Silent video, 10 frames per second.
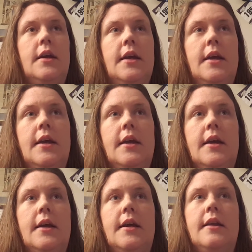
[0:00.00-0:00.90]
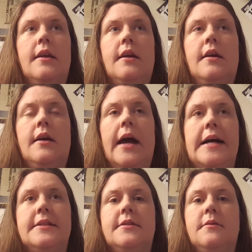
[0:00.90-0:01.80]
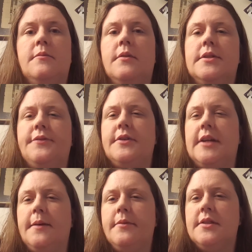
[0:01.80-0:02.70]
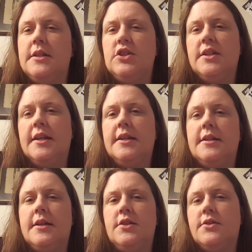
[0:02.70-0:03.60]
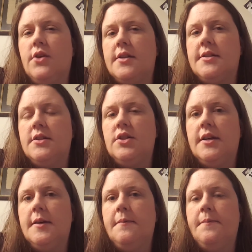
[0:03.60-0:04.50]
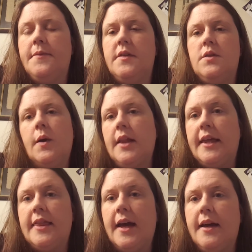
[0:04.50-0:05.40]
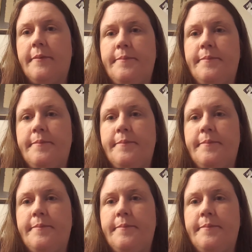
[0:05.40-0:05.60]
it has some different type of stitching in it, not just cross stitching. So I like that.